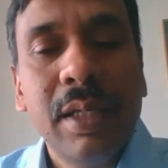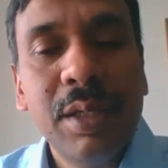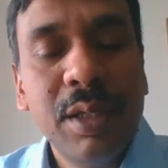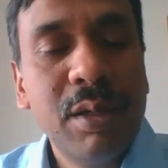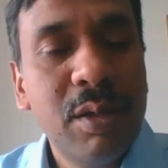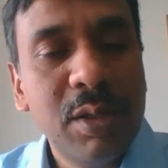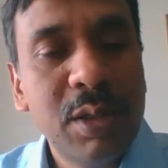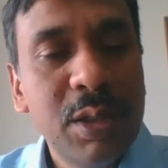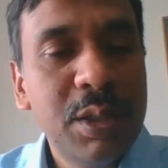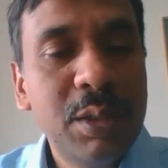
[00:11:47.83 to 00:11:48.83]

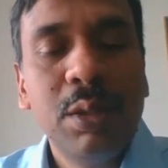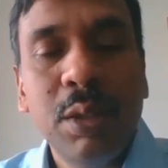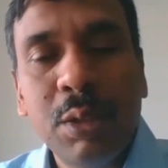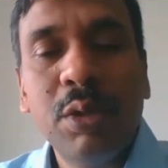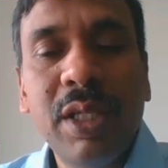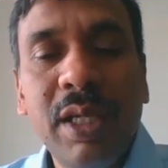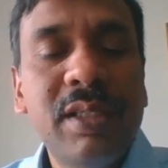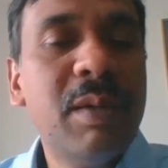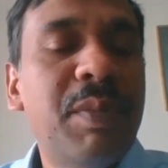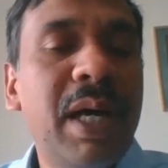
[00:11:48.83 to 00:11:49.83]
though there
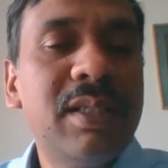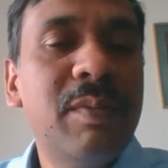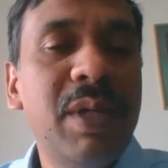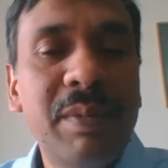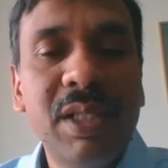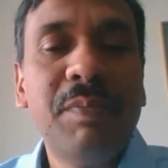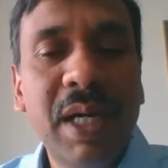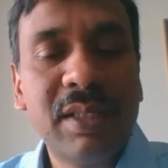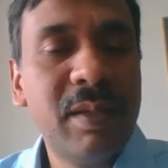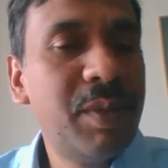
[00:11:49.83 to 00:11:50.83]
is a power supply, but the
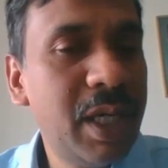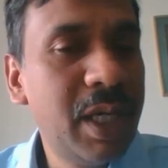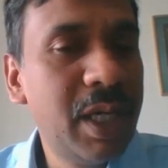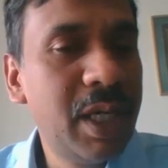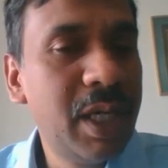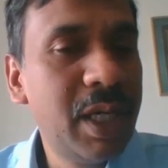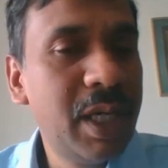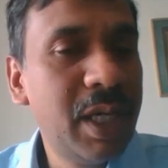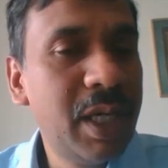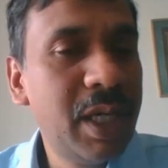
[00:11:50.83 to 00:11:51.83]
power supply is not
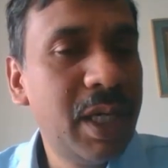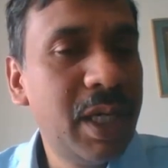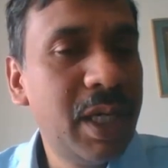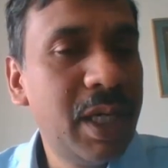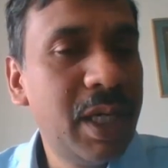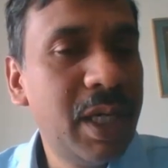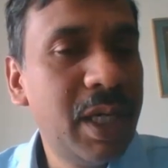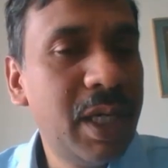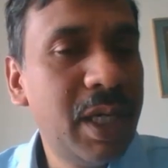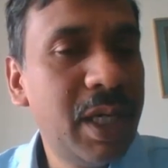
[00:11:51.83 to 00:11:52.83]
there, or the power
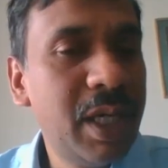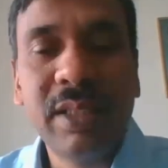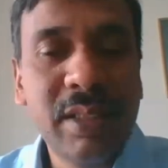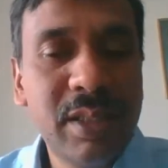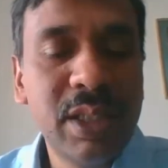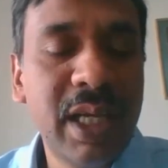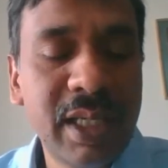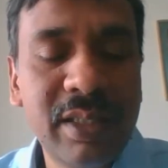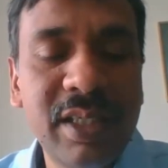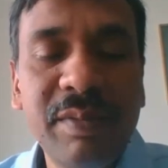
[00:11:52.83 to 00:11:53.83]
supply is
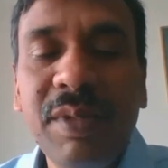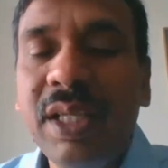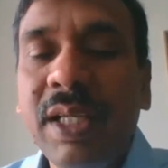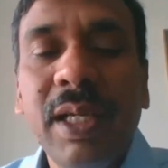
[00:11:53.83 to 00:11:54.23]
extremely